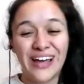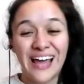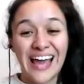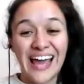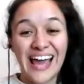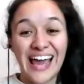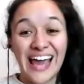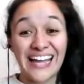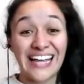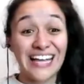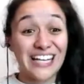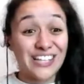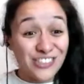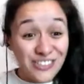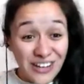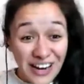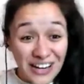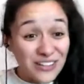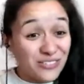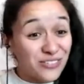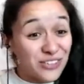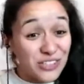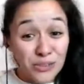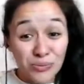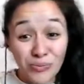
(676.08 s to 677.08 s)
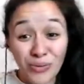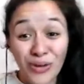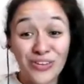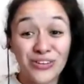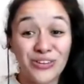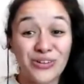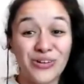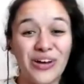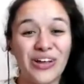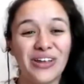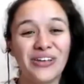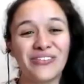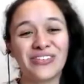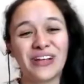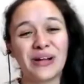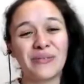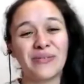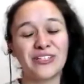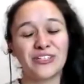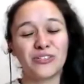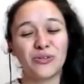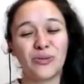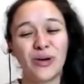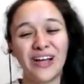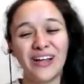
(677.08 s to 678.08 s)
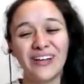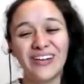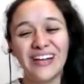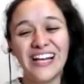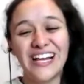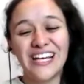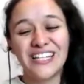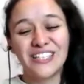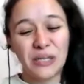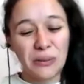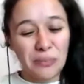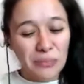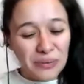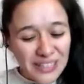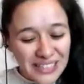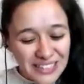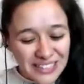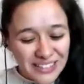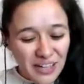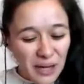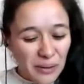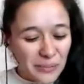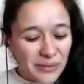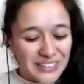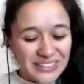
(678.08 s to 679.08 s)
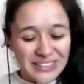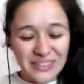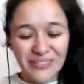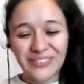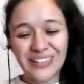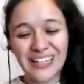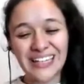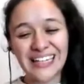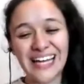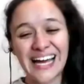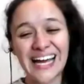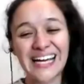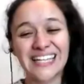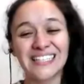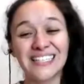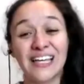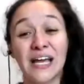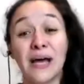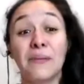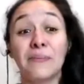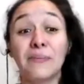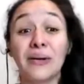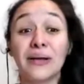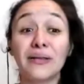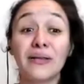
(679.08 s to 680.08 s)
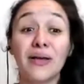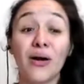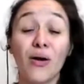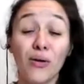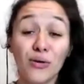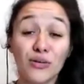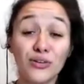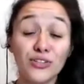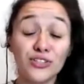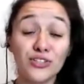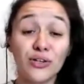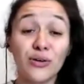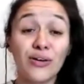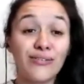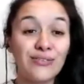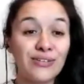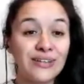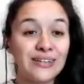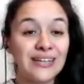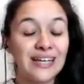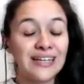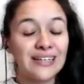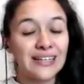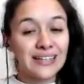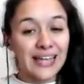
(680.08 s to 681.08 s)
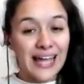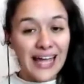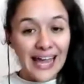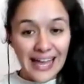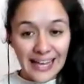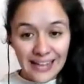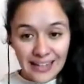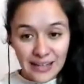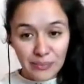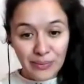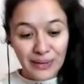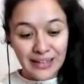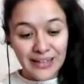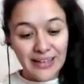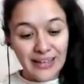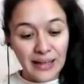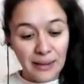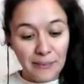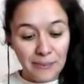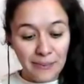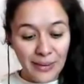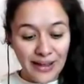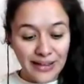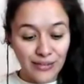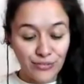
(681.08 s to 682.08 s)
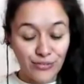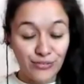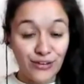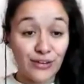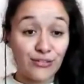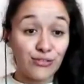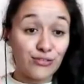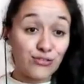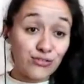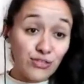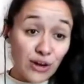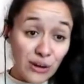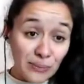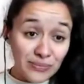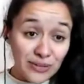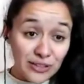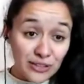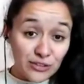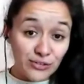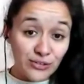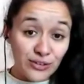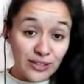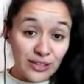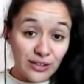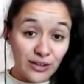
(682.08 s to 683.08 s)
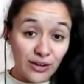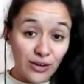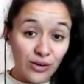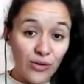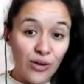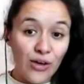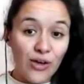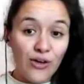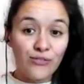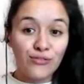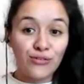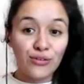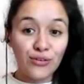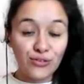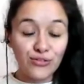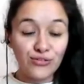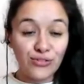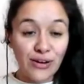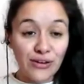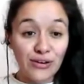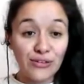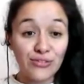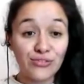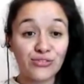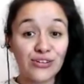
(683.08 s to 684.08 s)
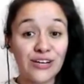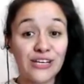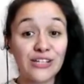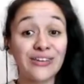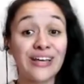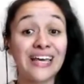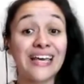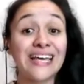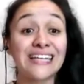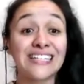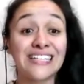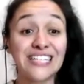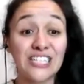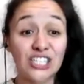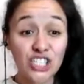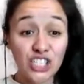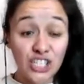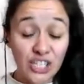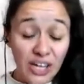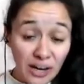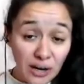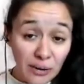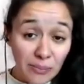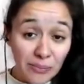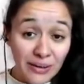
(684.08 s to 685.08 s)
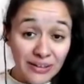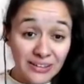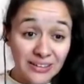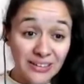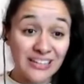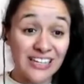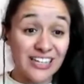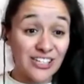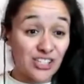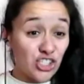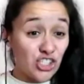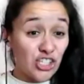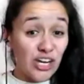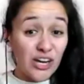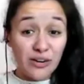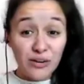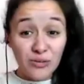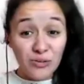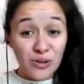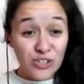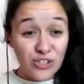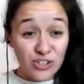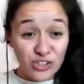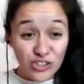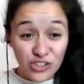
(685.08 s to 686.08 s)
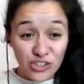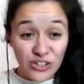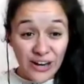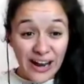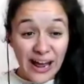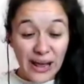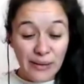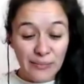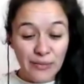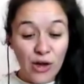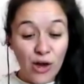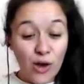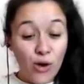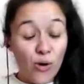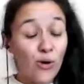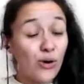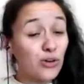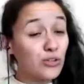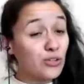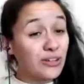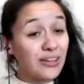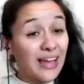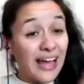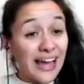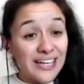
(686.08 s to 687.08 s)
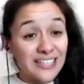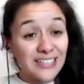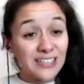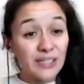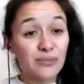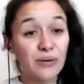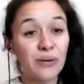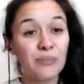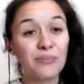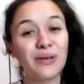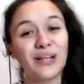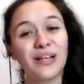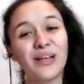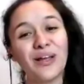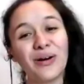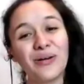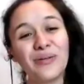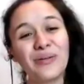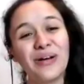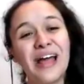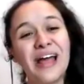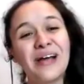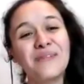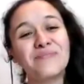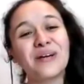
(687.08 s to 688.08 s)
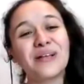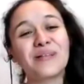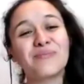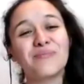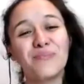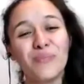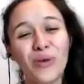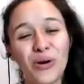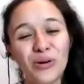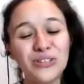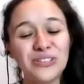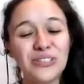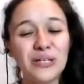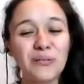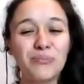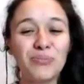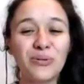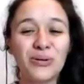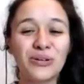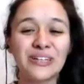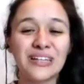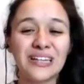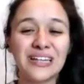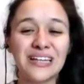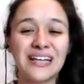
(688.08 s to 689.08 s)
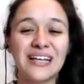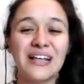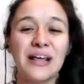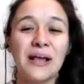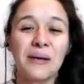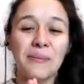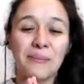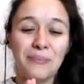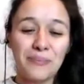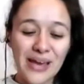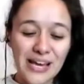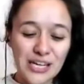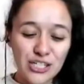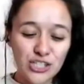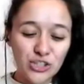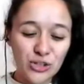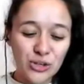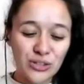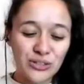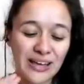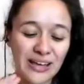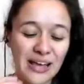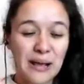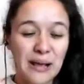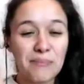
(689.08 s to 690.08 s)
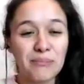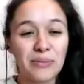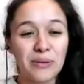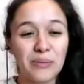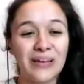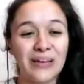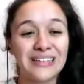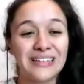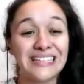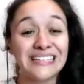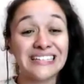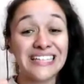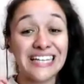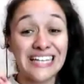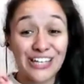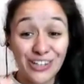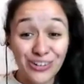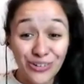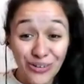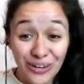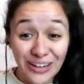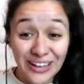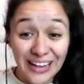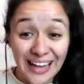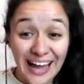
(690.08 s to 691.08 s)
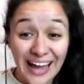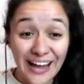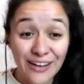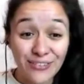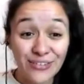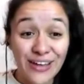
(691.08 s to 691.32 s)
and I try to respond to all of them as well. So please comment something nice. But also, if you think that anybody can benefit from this video, feel very free to hit the share button and share it with your tribe, or to tag someone below. But most importantly, make sure to implement this in your life